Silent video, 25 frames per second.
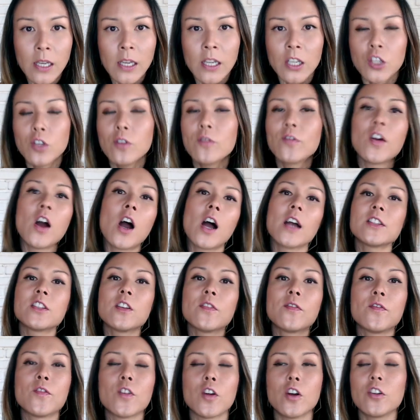you've got to
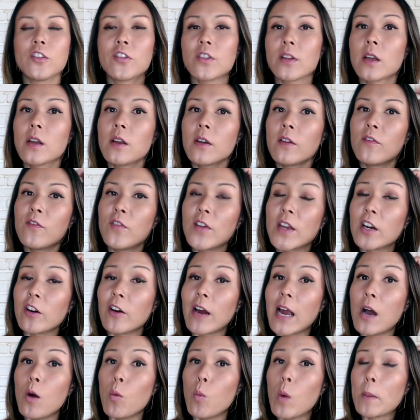first figure
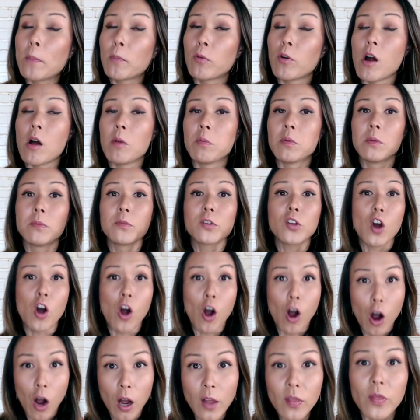out what problems
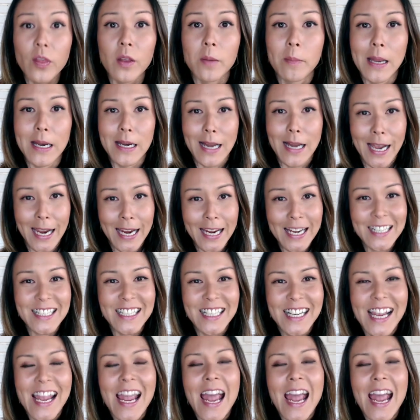haunt them at night